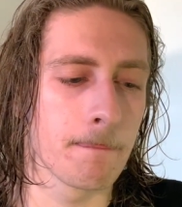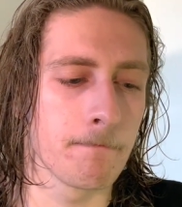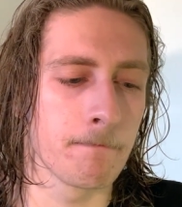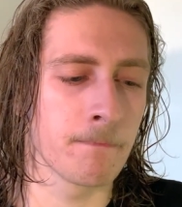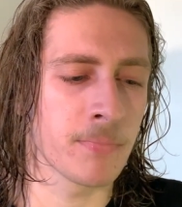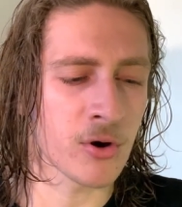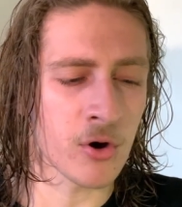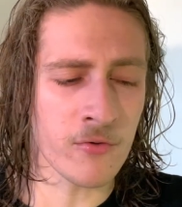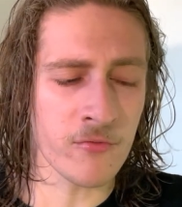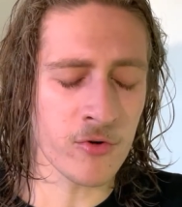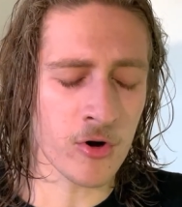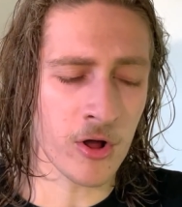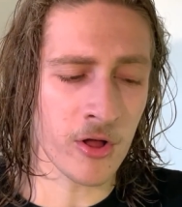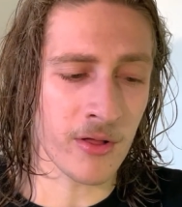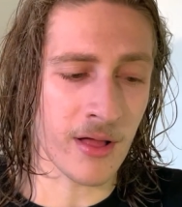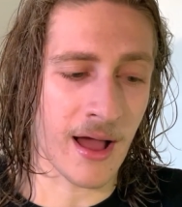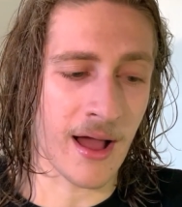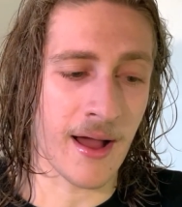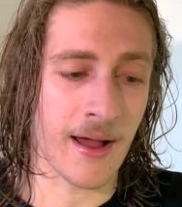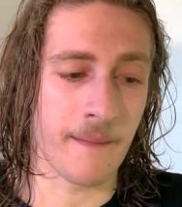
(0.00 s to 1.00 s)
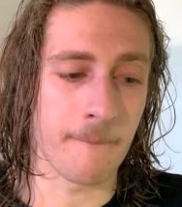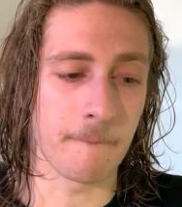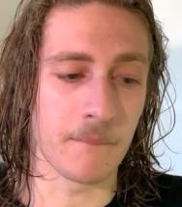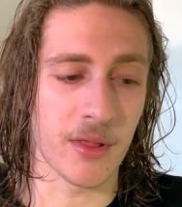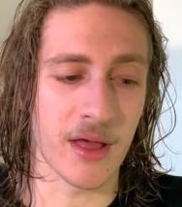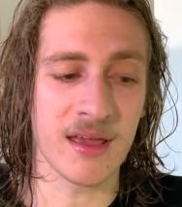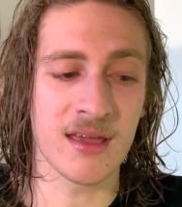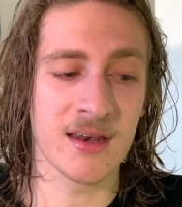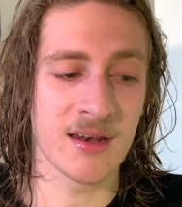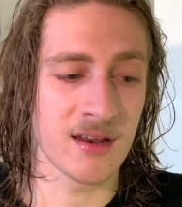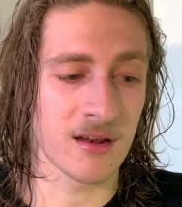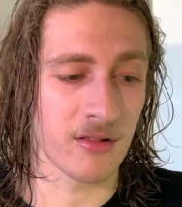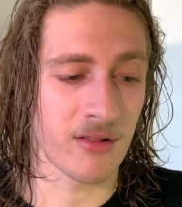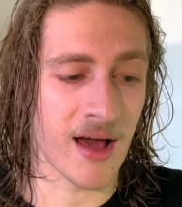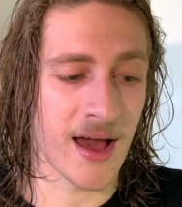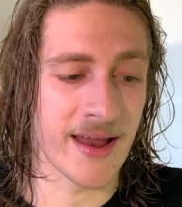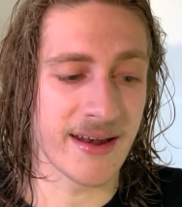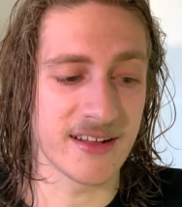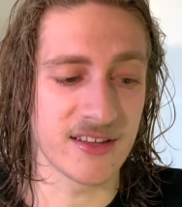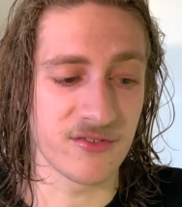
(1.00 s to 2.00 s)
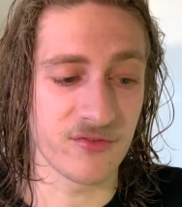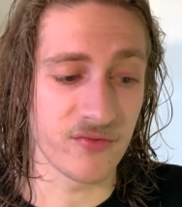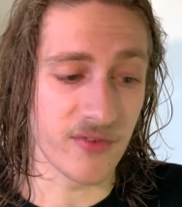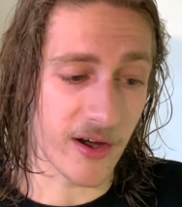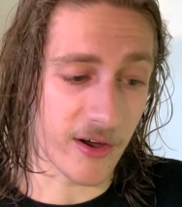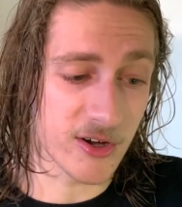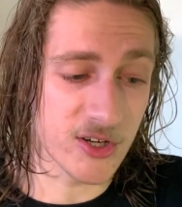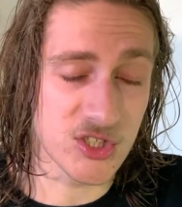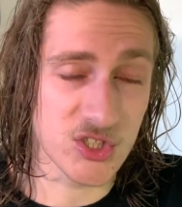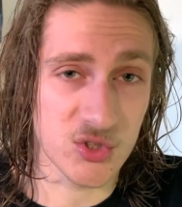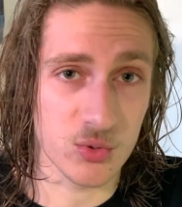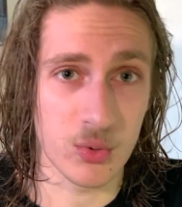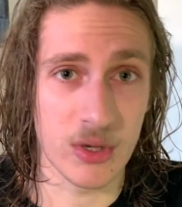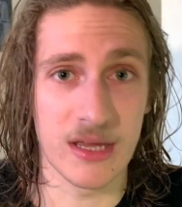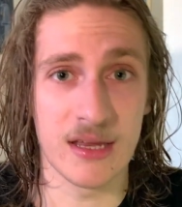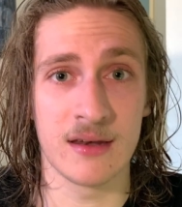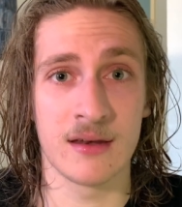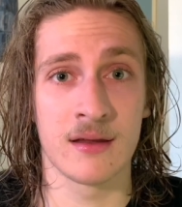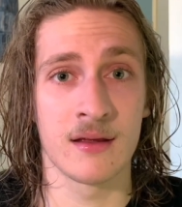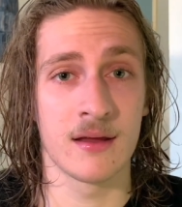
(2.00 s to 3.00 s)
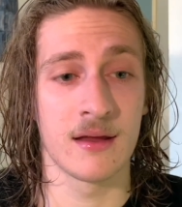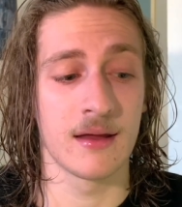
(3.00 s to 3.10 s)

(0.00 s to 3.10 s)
But overall, I'm liking it a lot. It's very sweet.